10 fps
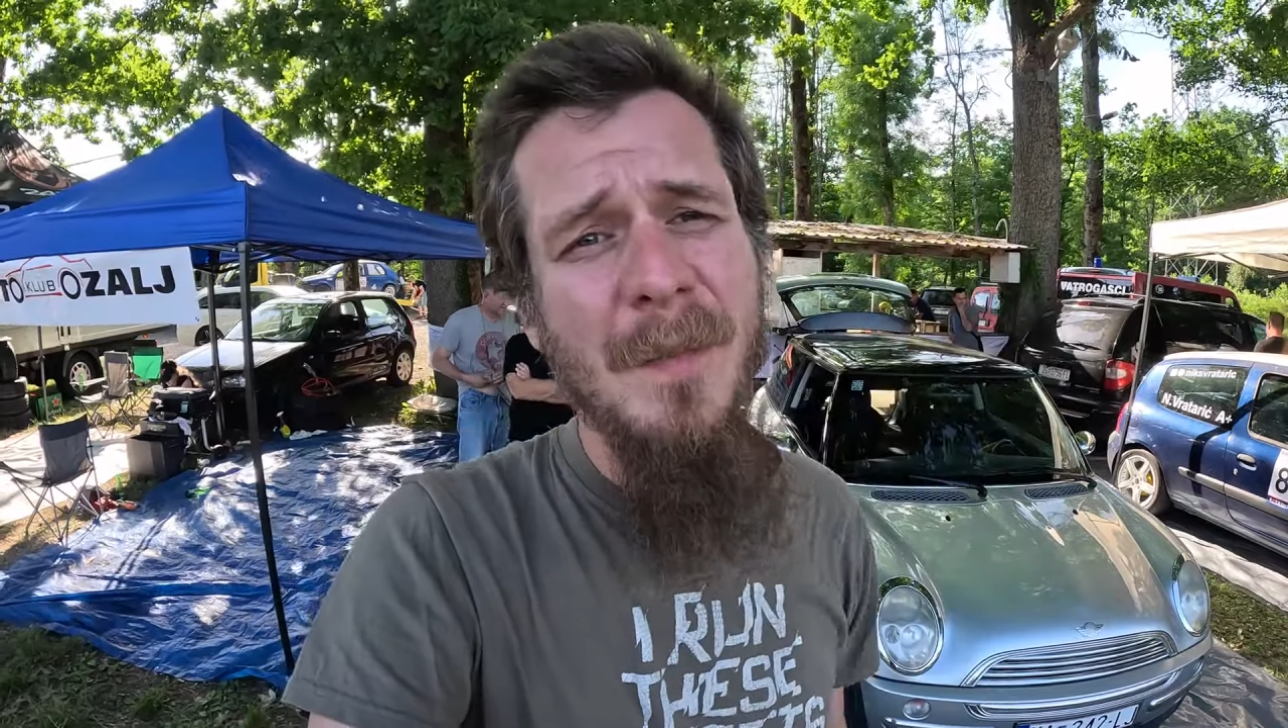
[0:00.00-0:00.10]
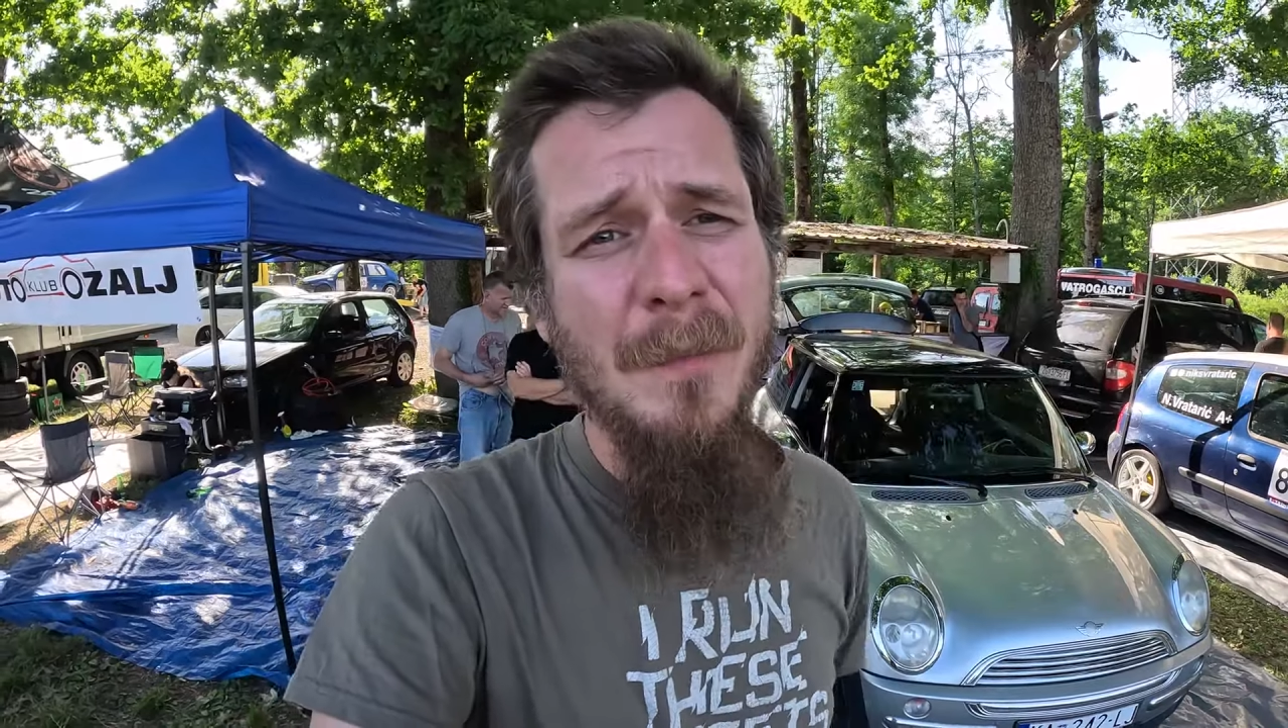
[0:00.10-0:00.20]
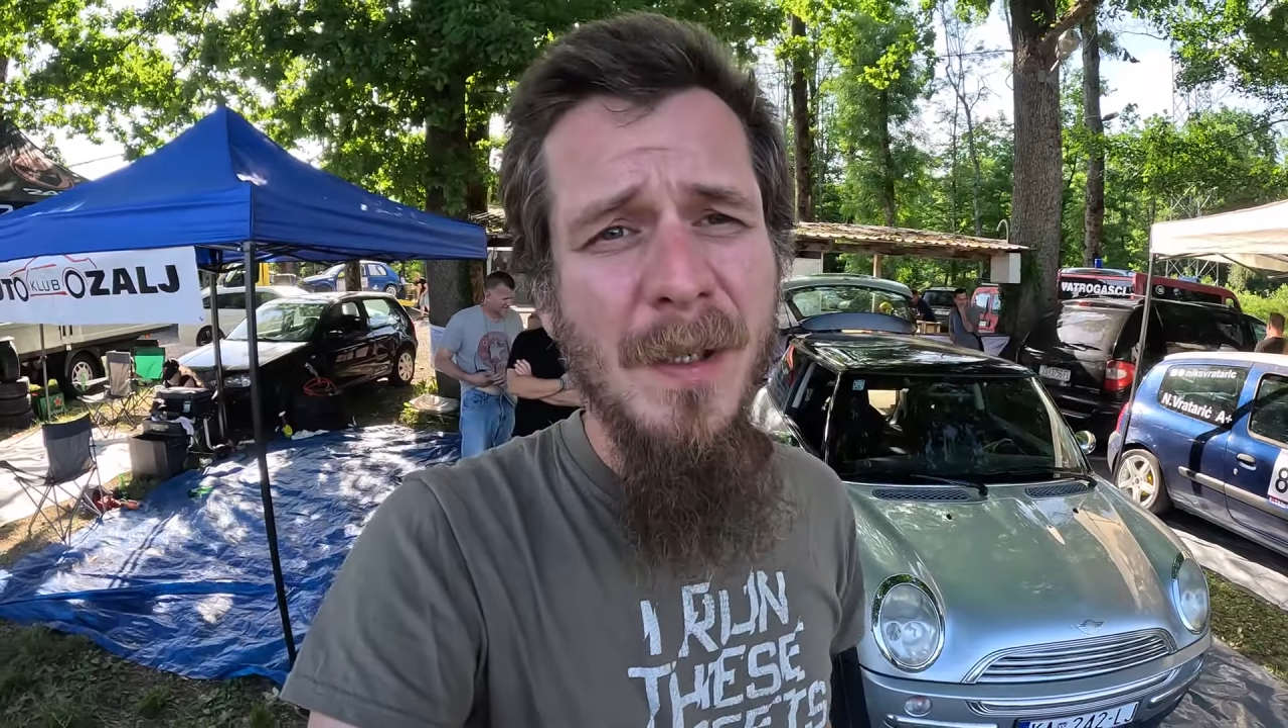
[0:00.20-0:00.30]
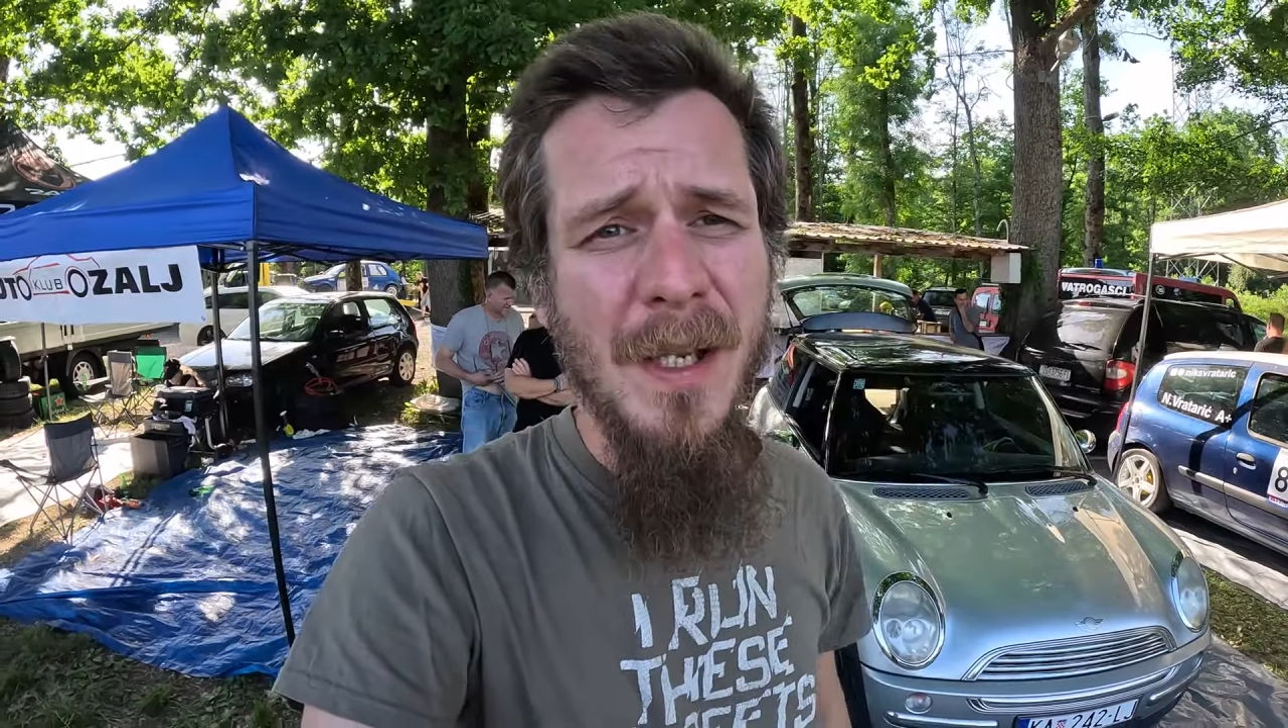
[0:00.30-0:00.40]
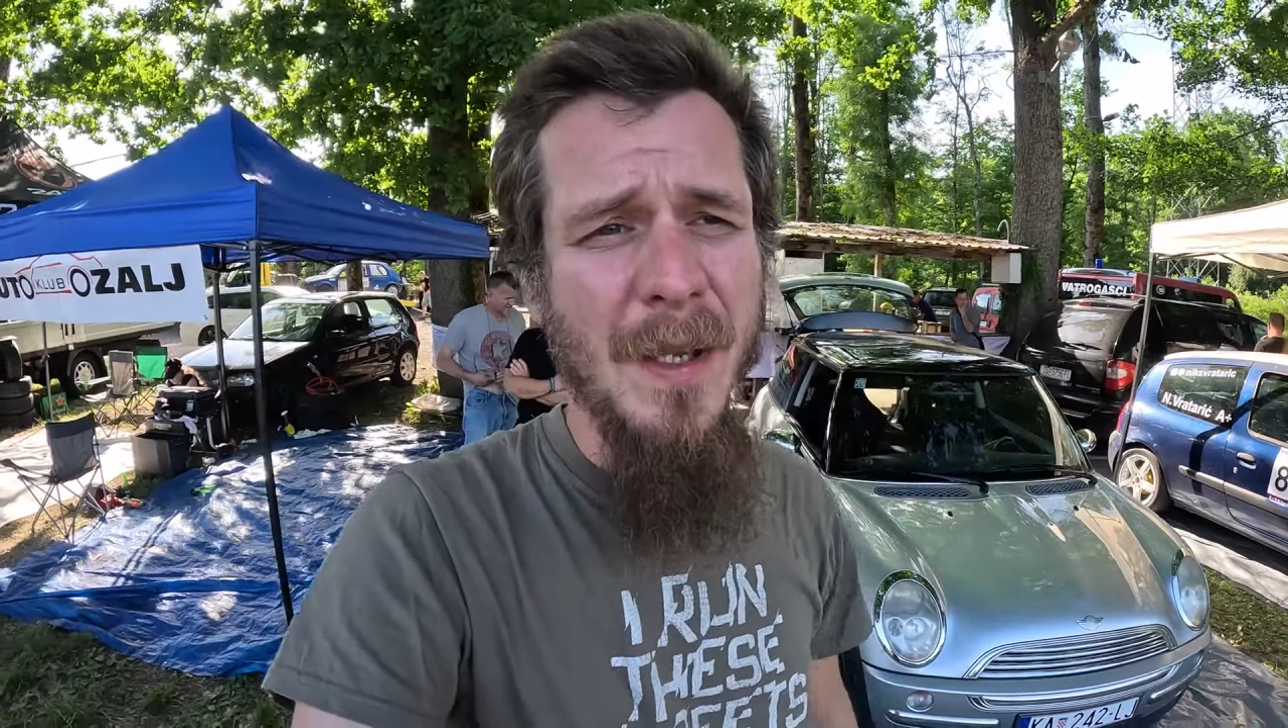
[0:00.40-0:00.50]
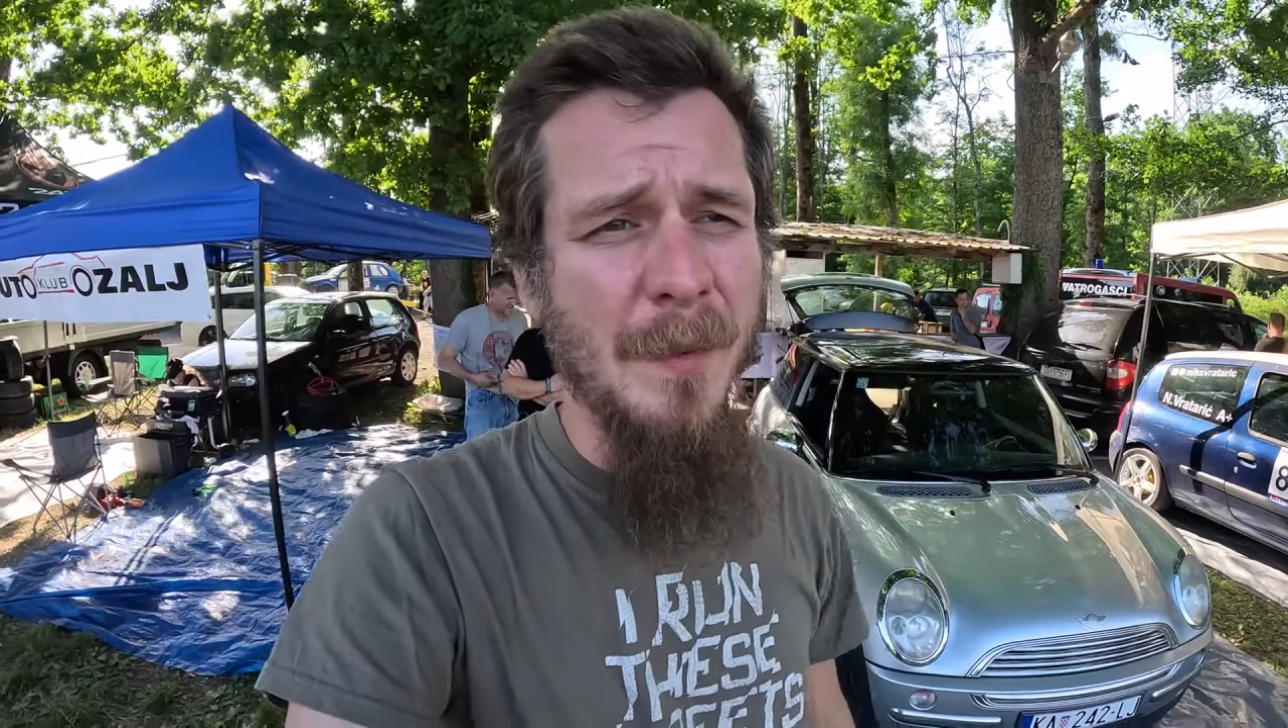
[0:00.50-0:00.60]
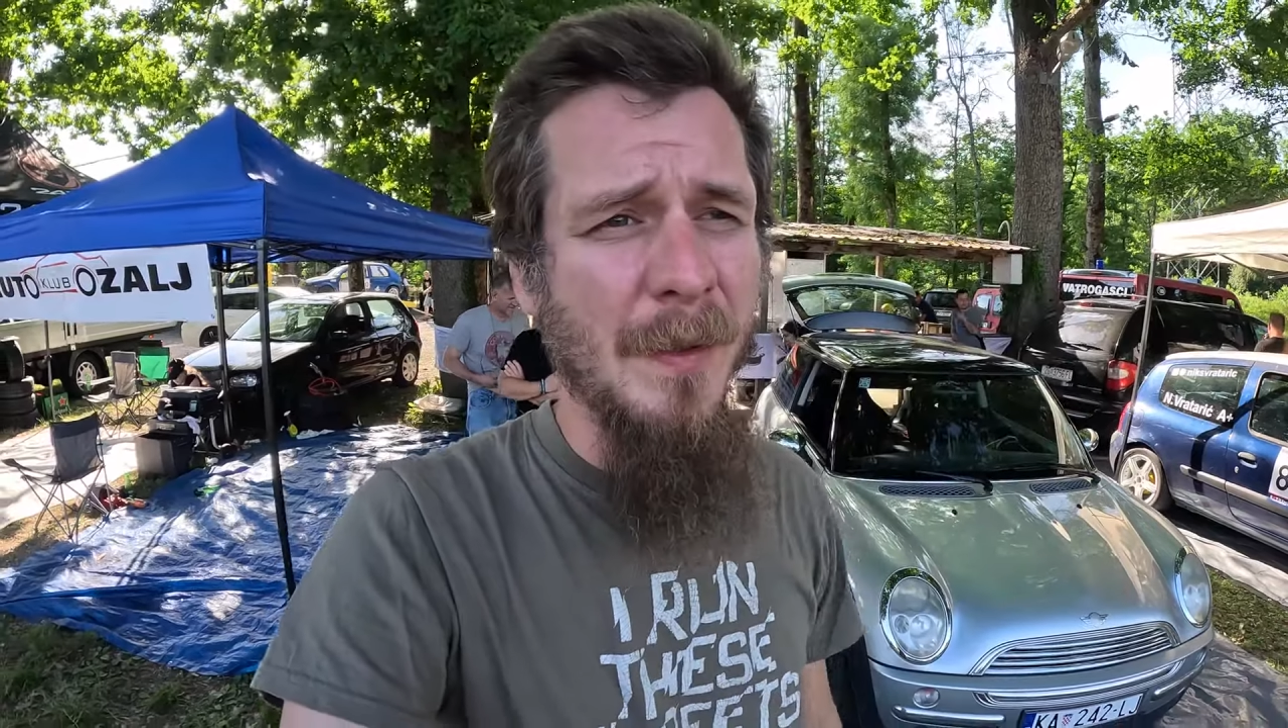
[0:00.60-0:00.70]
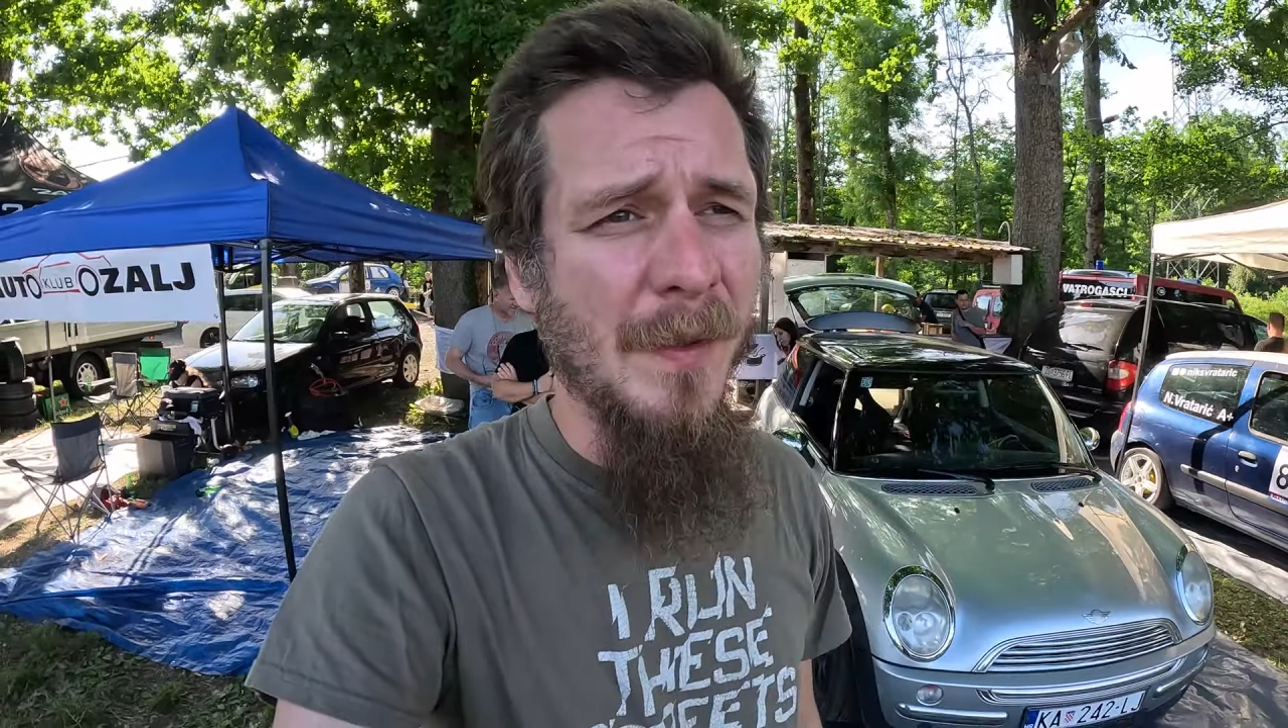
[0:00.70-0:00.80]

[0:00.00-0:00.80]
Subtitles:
I'm not really happy